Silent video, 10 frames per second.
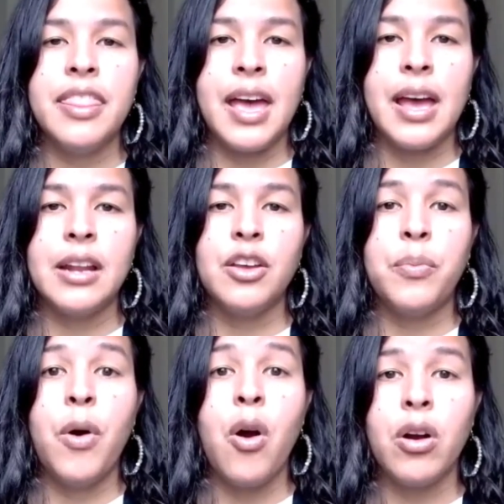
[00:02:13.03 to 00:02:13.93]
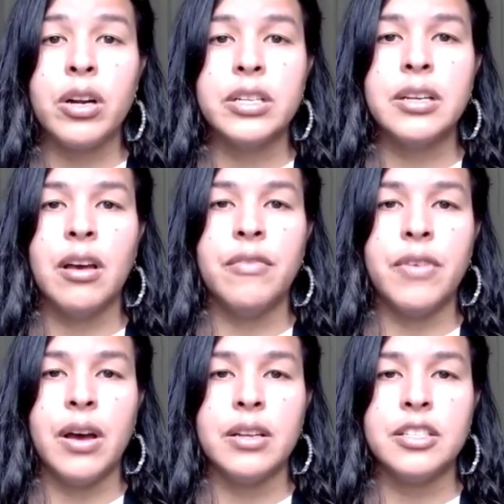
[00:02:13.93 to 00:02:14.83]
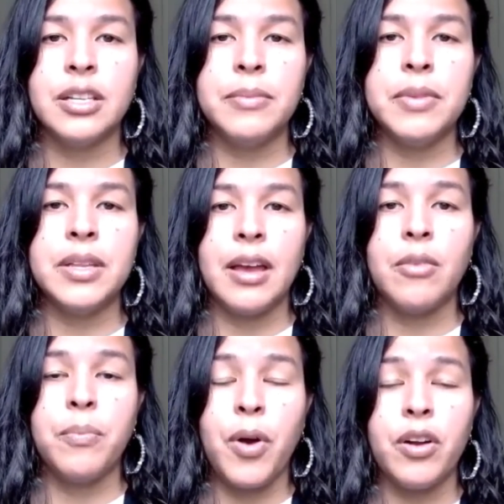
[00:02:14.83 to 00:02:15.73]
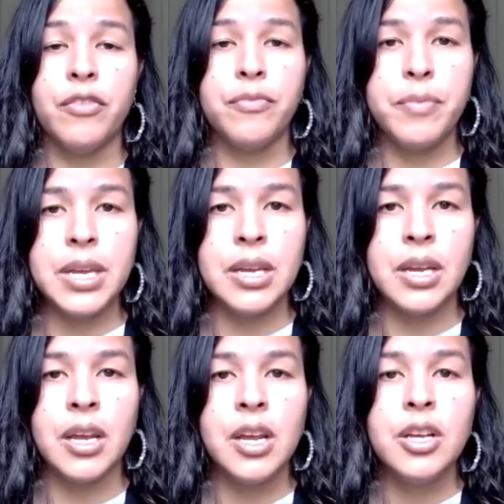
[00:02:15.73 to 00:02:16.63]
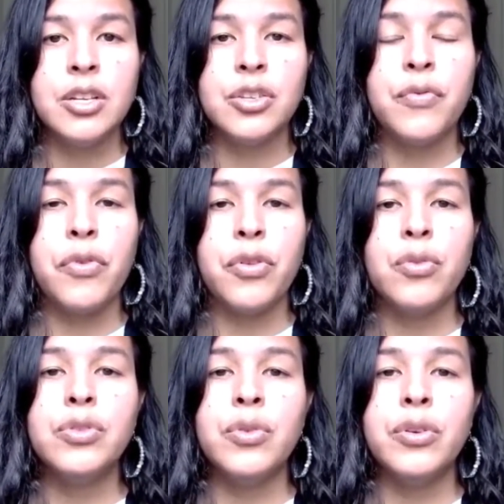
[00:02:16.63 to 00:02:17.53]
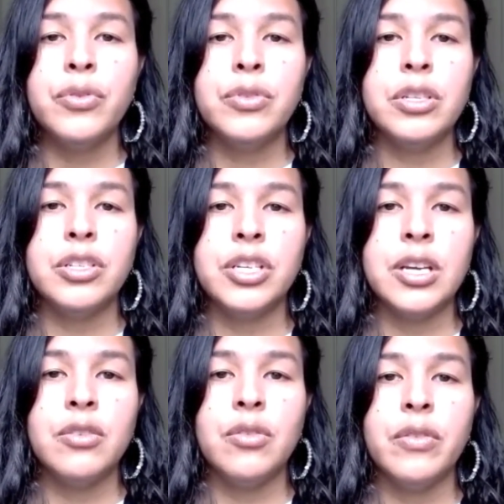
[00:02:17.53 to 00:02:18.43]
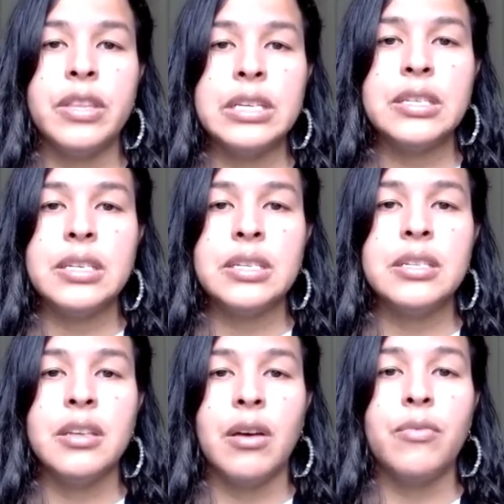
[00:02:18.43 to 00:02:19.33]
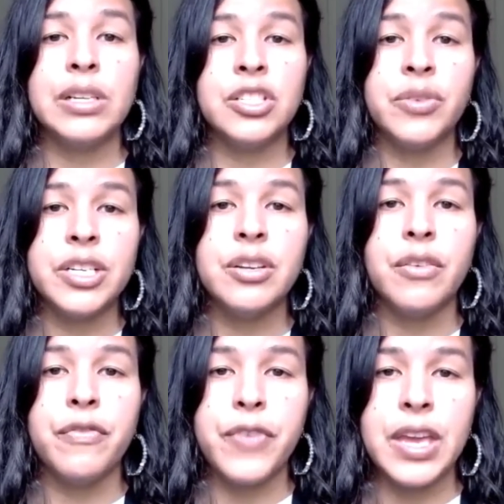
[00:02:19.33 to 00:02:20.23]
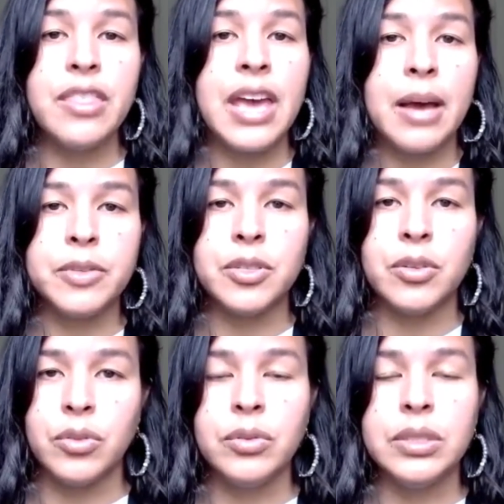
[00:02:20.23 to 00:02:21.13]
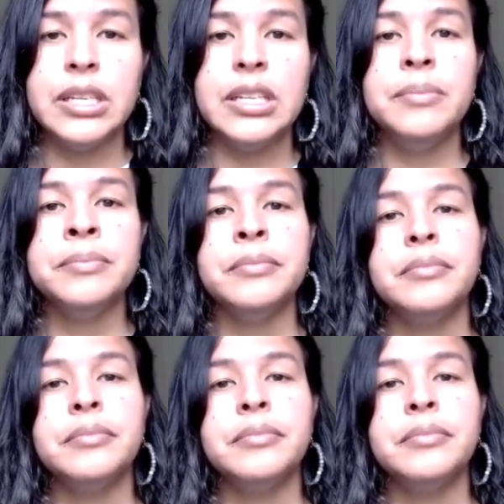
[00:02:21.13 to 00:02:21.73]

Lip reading: that part of us, claiming that part of me. So for those who are new to the channel, this is a restoration of faith. Absolutely.